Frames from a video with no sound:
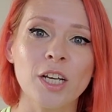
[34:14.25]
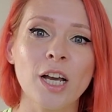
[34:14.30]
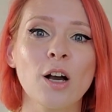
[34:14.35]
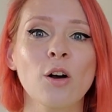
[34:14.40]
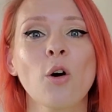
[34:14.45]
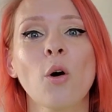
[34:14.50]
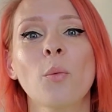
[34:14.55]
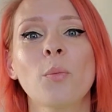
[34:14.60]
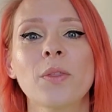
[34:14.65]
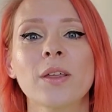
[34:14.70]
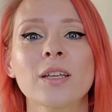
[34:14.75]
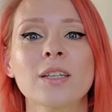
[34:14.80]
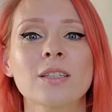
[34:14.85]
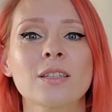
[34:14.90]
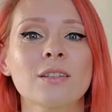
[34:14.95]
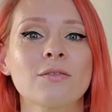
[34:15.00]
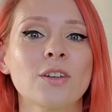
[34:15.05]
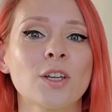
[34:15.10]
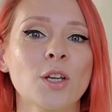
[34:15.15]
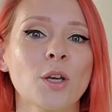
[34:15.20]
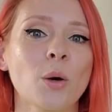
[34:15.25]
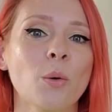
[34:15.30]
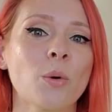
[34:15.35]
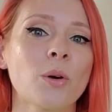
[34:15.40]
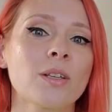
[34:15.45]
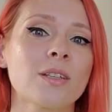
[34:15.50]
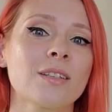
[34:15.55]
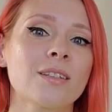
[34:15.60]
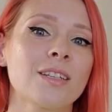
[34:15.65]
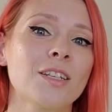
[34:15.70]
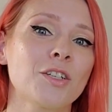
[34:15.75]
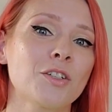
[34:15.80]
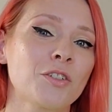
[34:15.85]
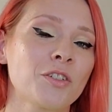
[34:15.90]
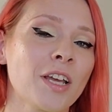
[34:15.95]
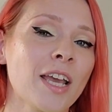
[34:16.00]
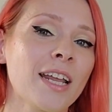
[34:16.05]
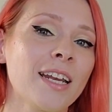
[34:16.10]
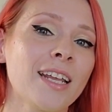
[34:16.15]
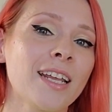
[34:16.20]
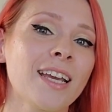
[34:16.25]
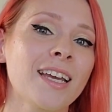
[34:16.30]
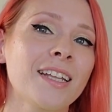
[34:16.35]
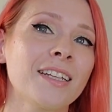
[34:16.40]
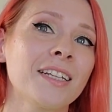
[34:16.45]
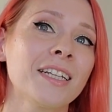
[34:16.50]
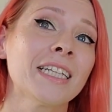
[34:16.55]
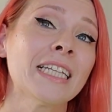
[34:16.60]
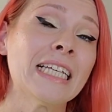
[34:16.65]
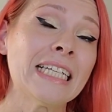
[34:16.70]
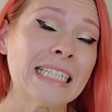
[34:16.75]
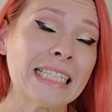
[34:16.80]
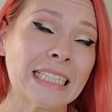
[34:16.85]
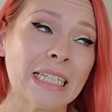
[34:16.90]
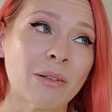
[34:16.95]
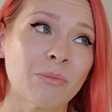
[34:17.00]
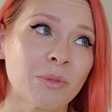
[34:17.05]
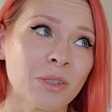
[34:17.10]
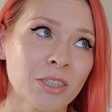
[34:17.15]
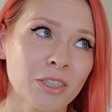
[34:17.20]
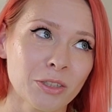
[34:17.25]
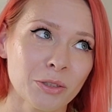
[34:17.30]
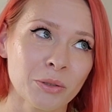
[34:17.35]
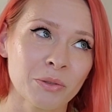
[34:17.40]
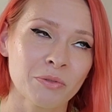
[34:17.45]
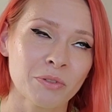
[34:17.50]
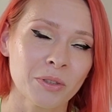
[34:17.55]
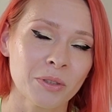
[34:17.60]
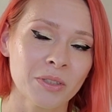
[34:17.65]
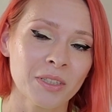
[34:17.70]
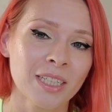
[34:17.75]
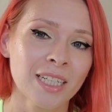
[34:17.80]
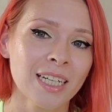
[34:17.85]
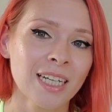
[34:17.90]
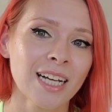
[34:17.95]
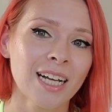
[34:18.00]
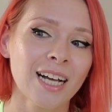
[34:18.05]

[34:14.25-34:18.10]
I hope this video was entertaining and at least somewhat useful.